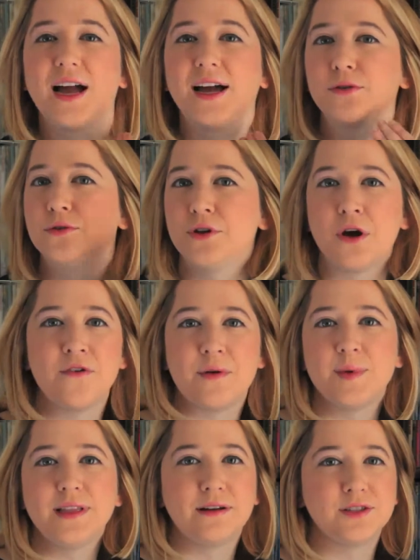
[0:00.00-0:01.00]
I don't know if
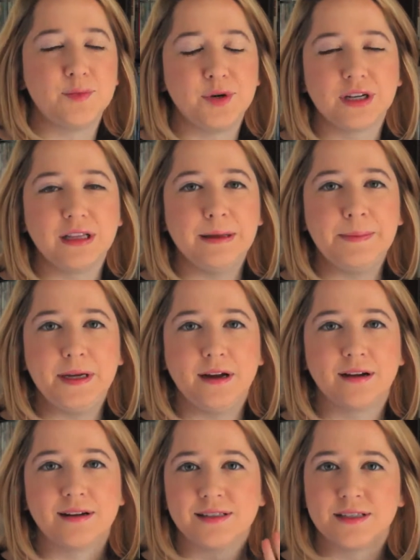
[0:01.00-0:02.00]
I'm allowed to put a clip here
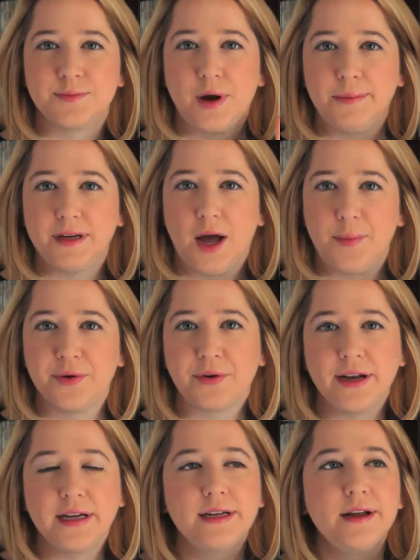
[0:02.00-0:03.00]
because it's probably
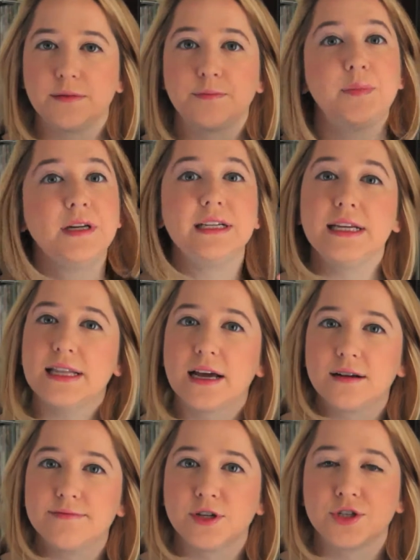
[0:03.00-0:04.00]
copyrighted, but in that
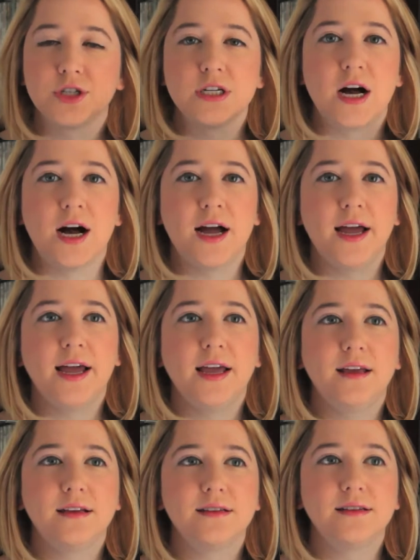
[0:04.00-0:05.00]
commercial
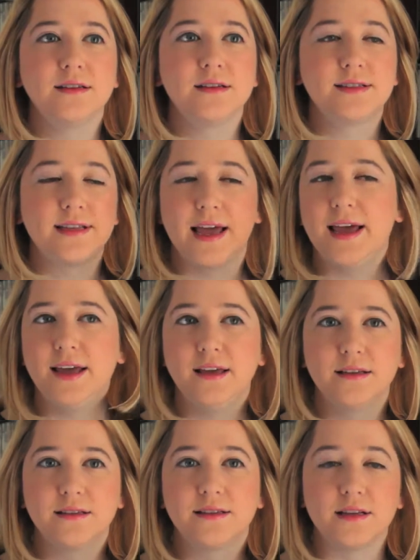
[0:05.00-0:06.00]
I
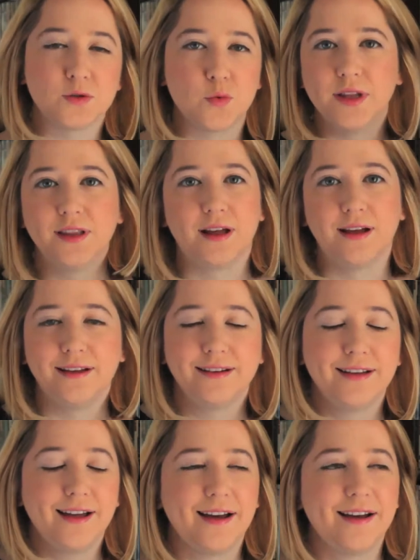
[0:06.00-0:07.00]
say this one line,